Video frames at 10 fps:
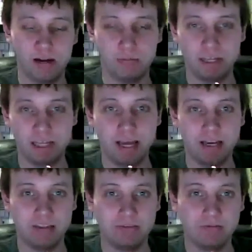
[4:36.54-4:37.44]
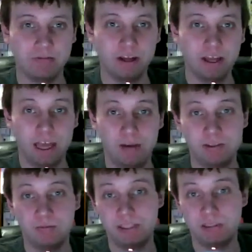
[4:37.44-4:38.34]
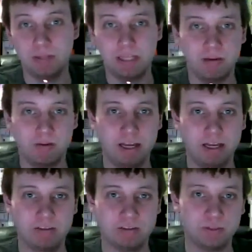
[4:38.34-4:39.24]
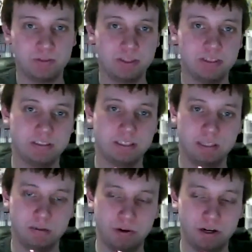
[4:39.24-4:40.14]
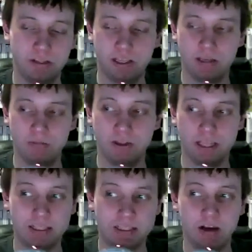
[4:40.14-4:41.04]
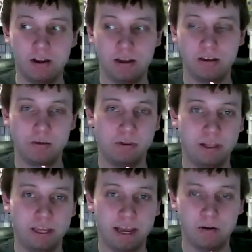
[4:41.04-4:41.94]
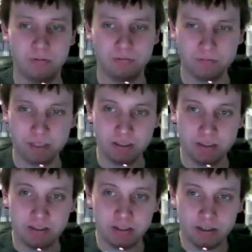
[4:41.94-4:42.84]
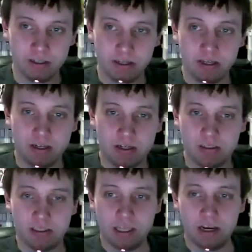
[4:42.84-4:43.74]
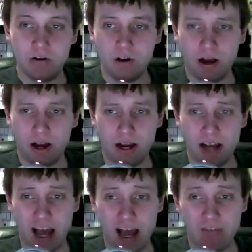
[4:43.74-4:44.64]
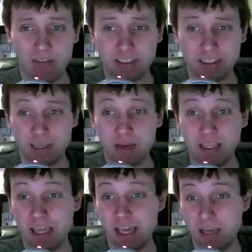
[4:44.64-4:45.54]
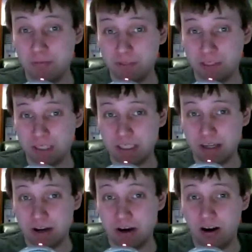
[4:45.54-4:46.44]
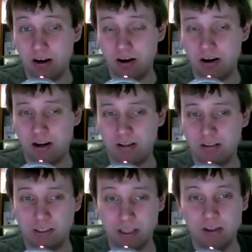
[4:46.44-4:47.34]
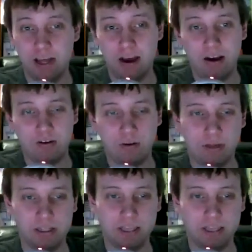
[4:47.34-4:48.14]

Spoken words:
again, it wasn't meant to be that way. It was supposed to be just a temporary thing, but that's how it ended up playing out. So, obviously my games are still at Under the Big